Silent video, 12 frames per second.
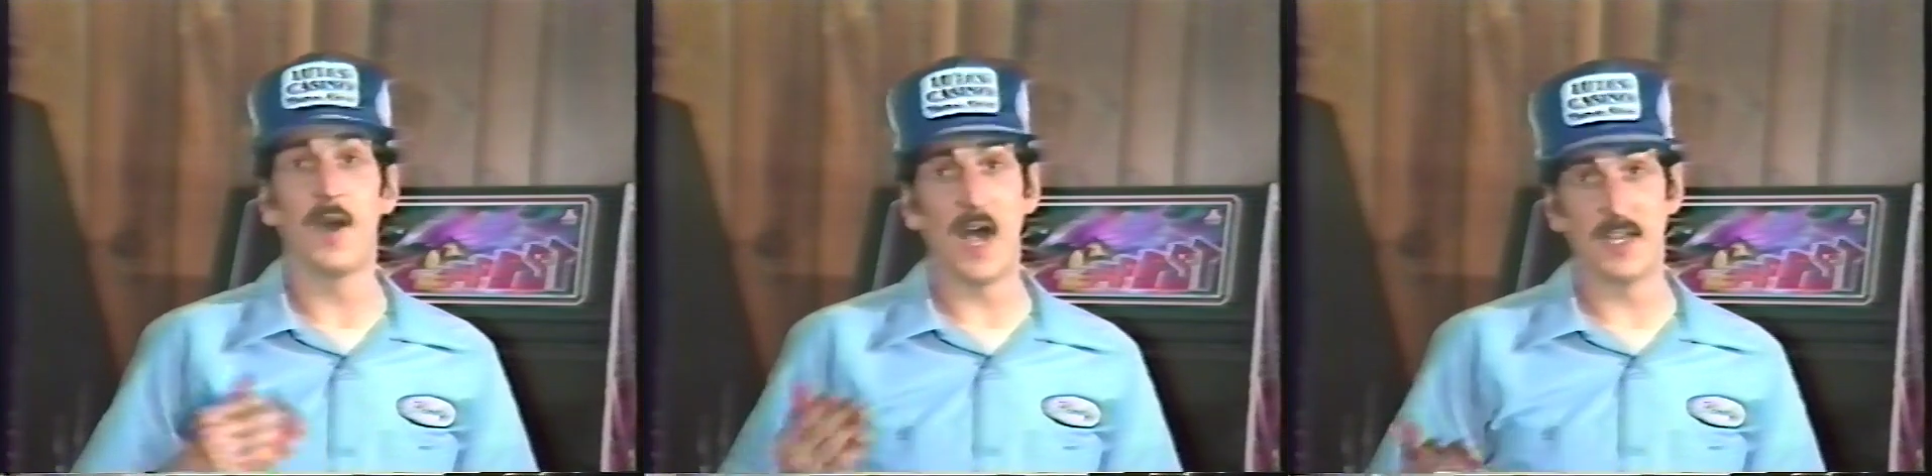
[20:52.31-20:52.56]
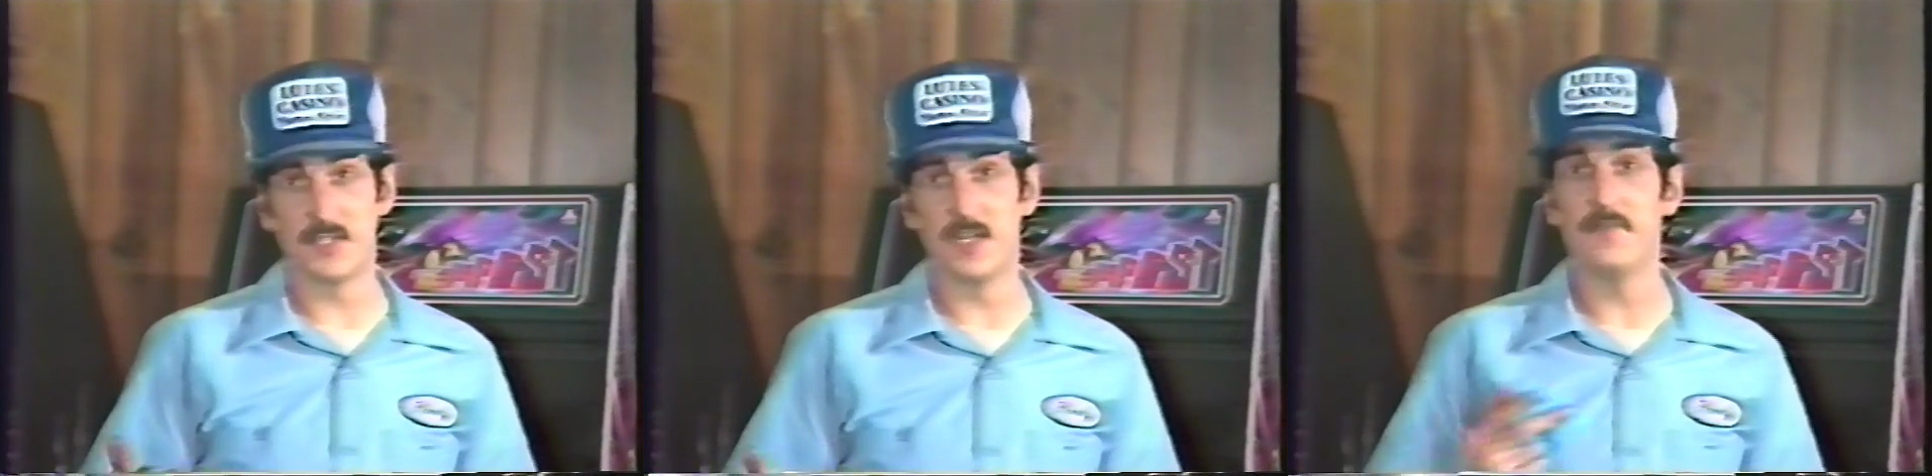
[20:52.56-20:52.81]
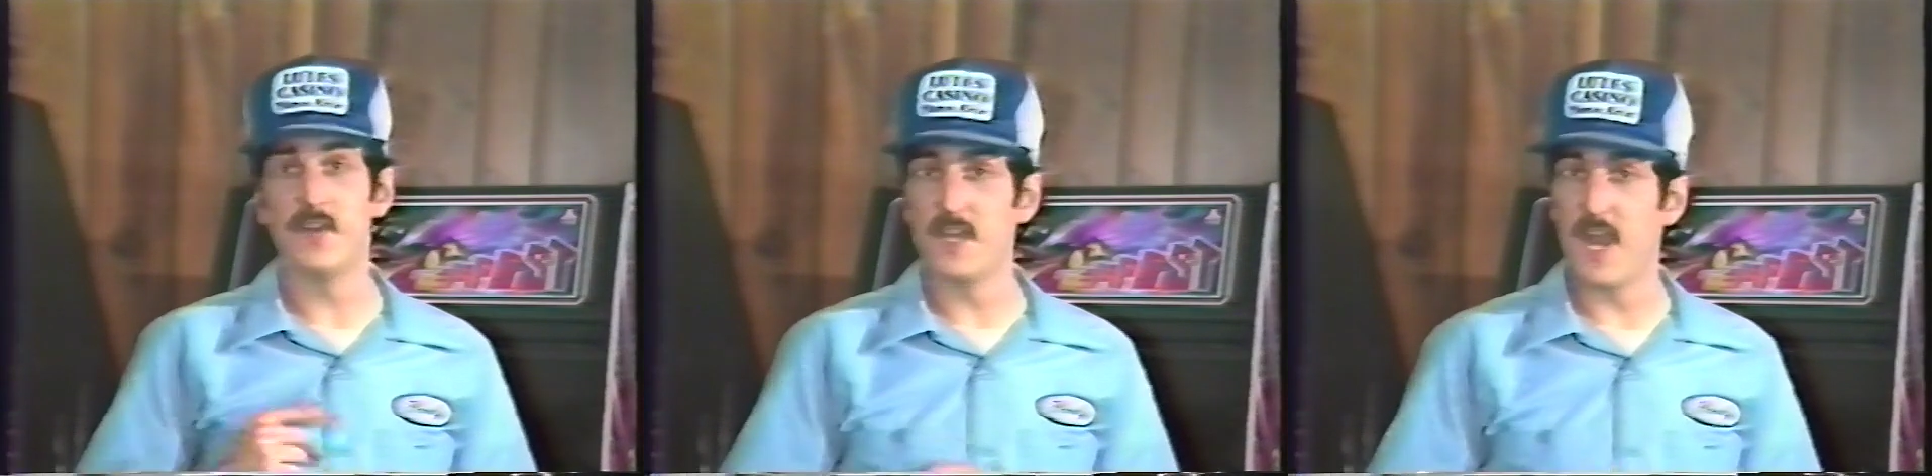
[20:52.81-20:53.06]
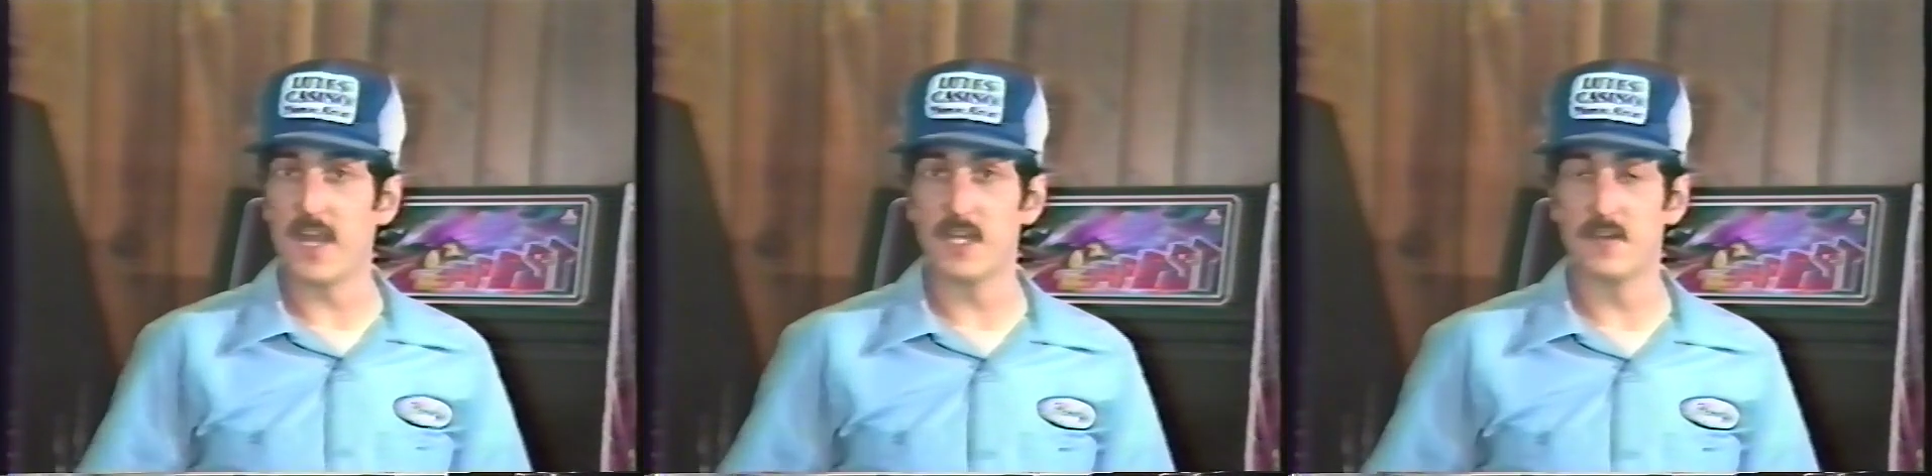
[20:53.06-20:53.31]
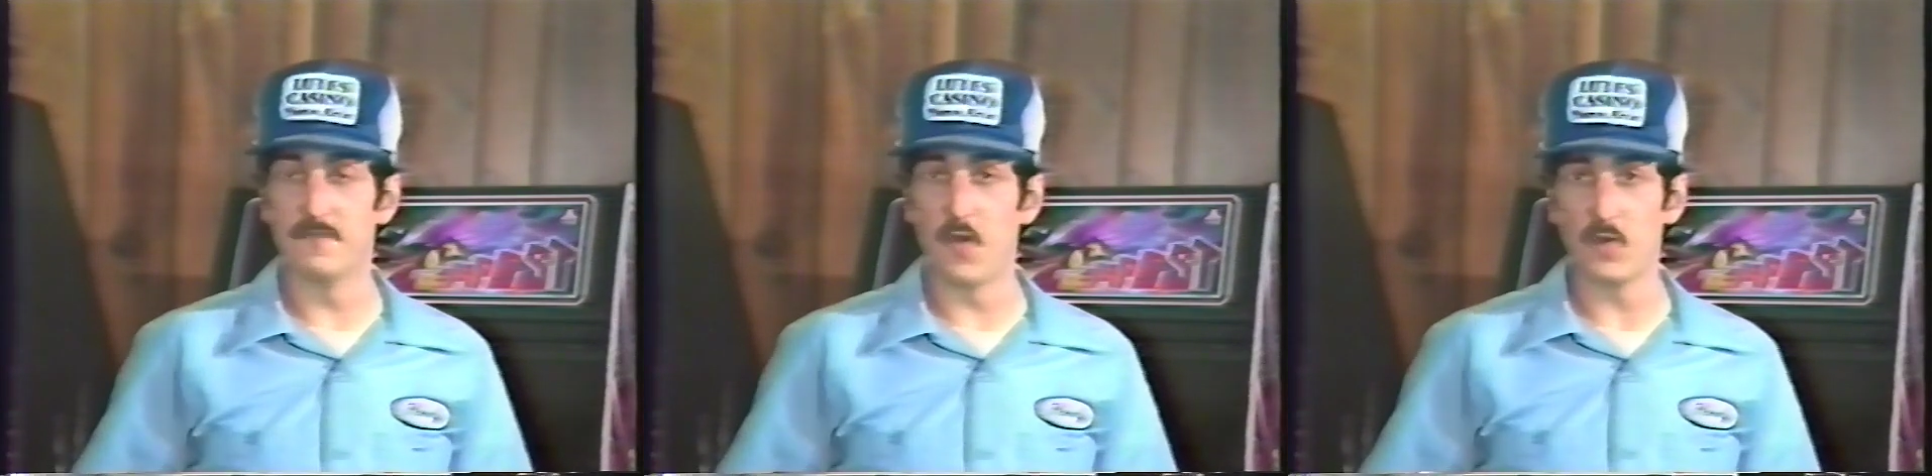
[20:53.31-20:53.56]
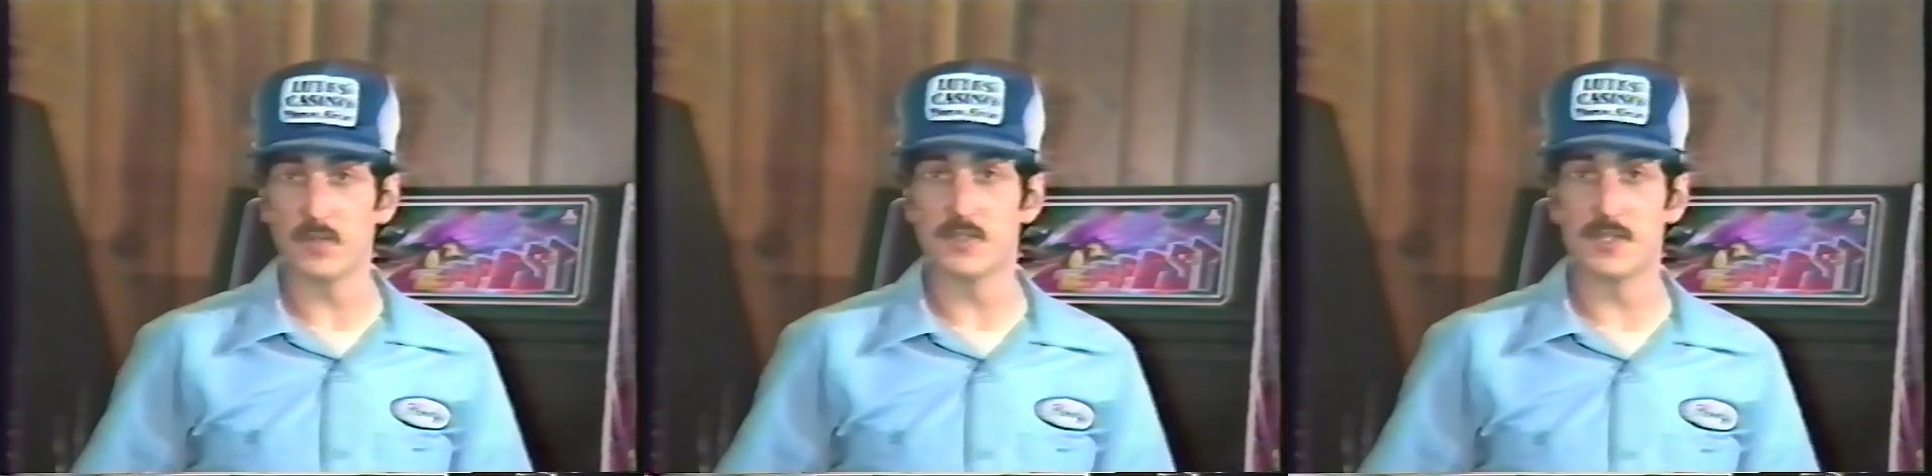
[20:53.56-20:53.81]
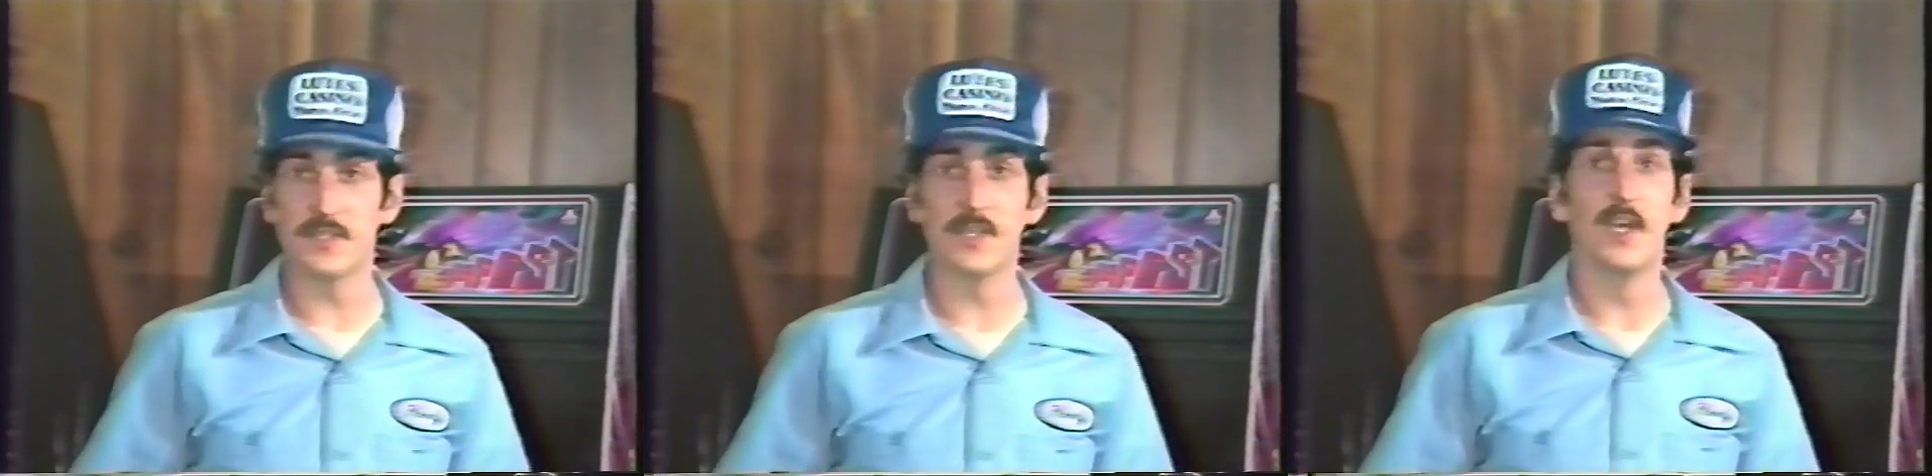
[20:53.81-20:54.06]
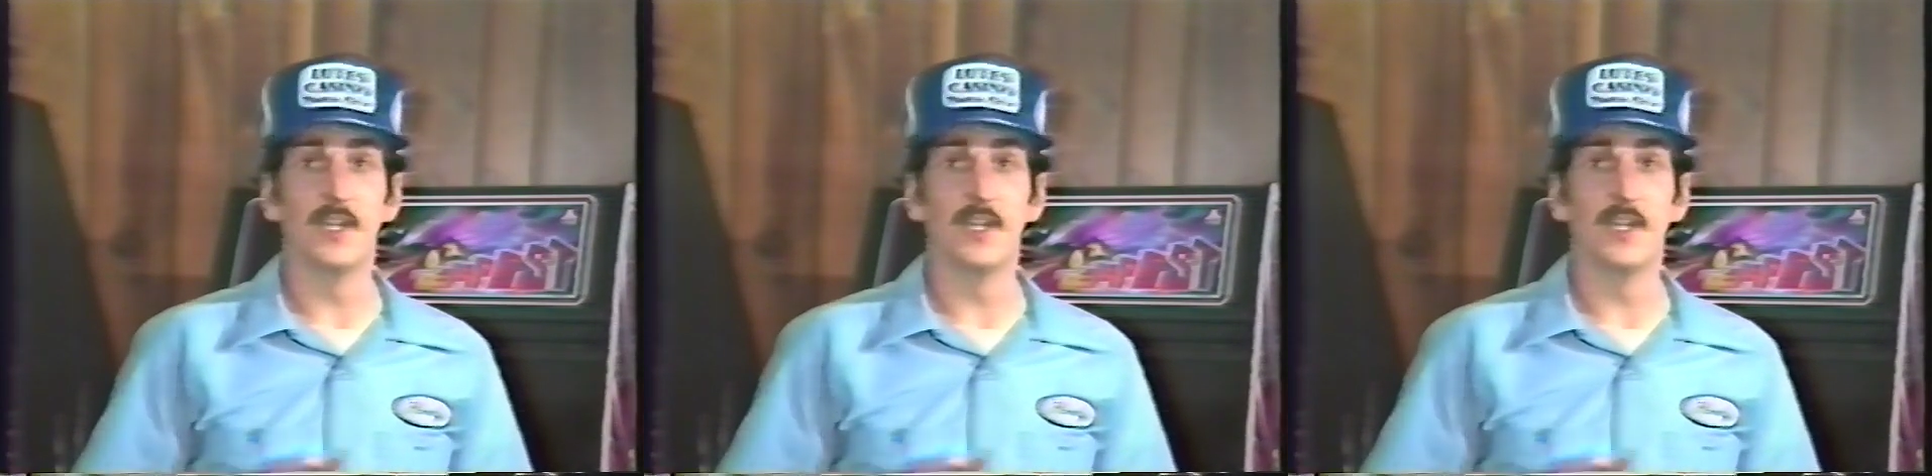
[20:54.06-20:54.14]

positive and negative voltages